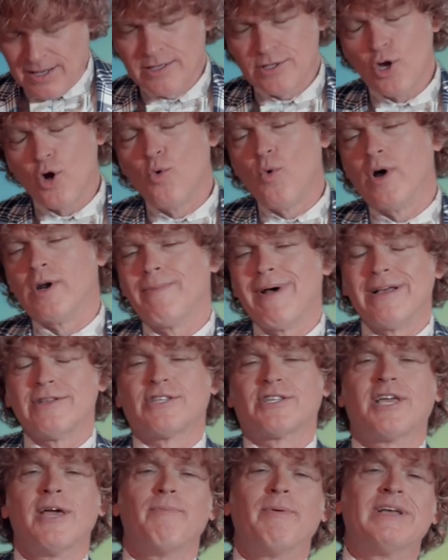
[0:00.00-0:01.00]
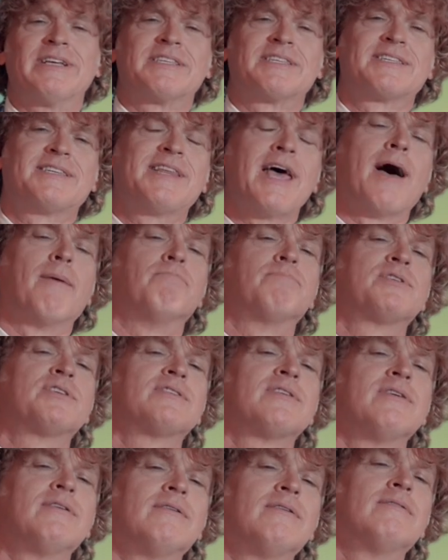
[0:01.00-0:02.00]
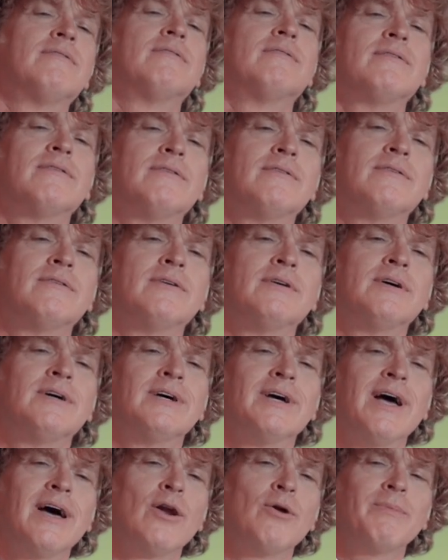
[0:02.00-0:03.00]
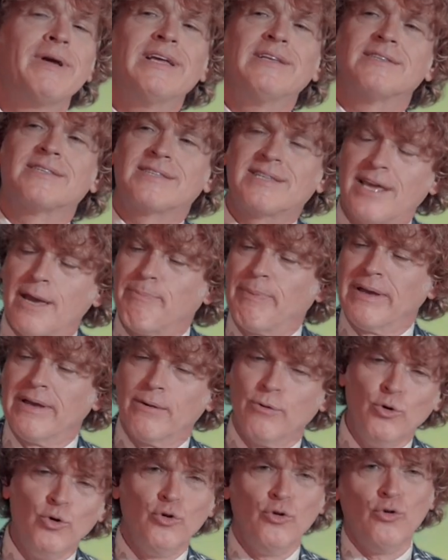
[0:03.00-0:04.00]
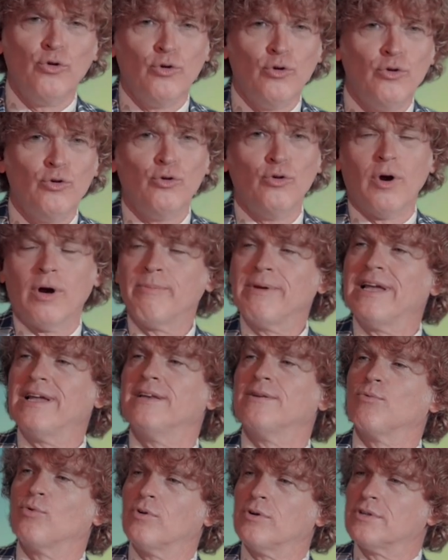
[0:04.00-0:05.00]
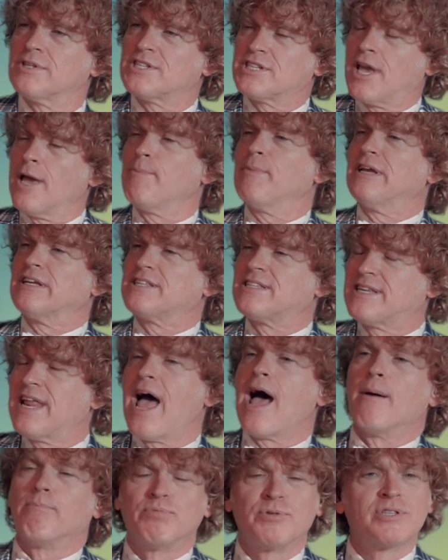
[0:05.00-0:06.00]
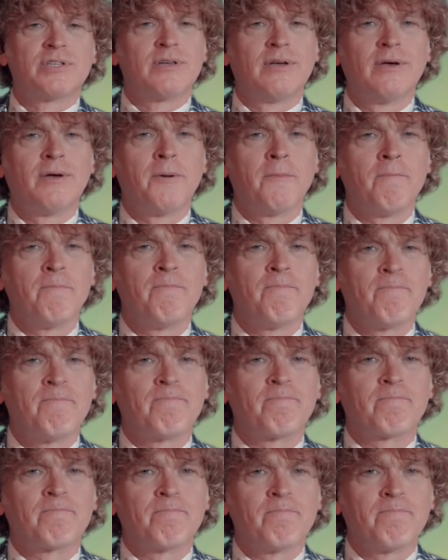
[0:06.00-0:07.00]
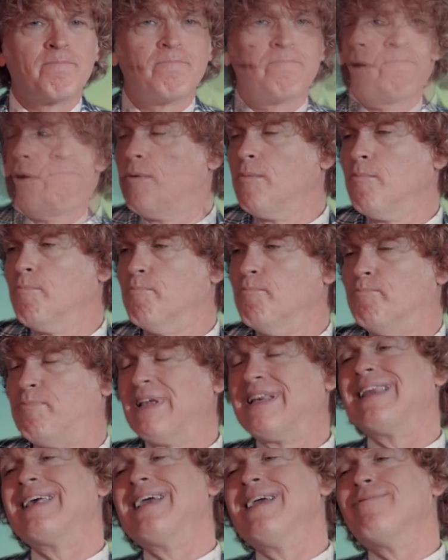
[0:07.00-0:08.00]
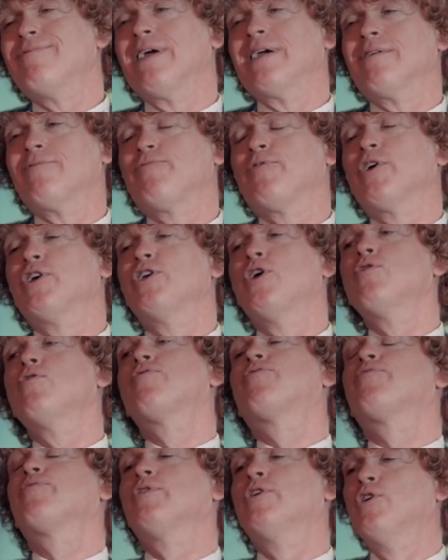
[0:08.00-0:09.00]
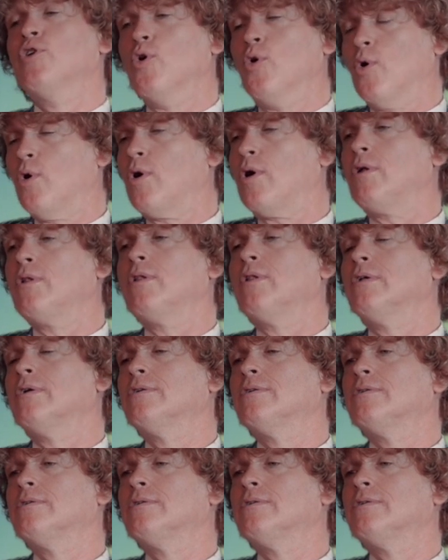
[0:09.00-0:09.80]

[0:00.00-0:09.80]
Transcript: so what about skipping steps I don't mean skipping I mean skipping steps believing for youth renewal